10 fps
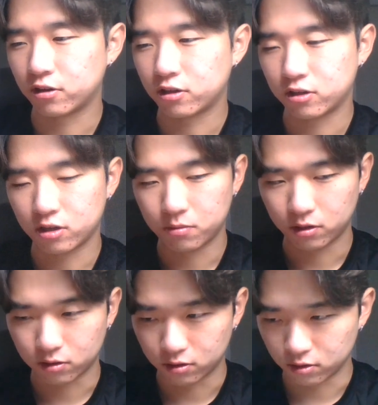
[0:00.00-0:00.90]

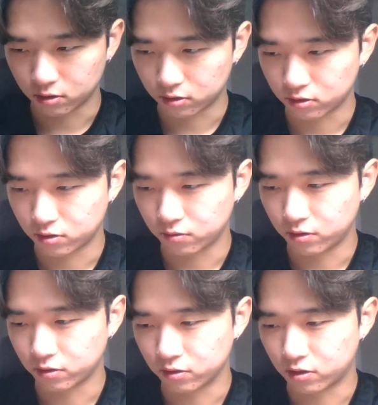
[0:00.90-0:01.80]
semiconductor, we
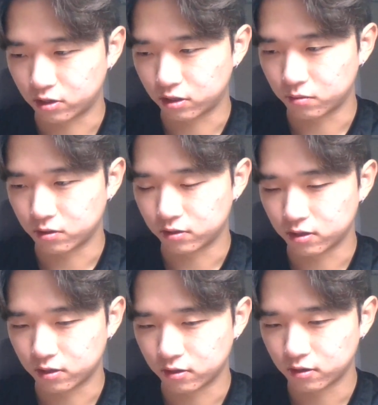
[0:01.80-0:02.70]
are talking about that